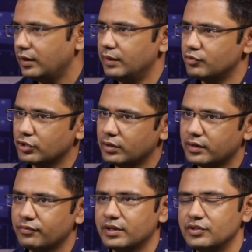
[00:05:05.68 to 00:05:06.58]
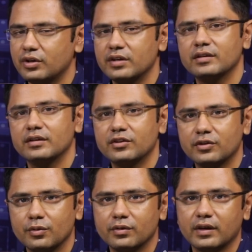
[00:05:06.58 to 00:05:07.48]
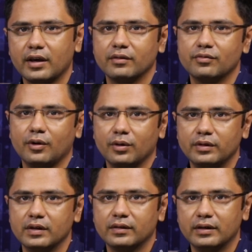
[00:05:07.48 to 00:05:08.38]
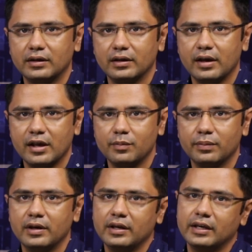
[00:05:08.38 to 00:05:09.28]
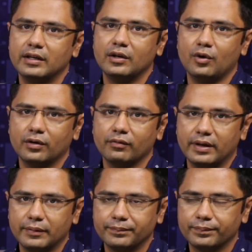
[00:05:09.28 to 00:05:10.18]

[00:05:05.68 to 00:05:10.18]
I'm sure if education institutes can follow this, it will help in a long way.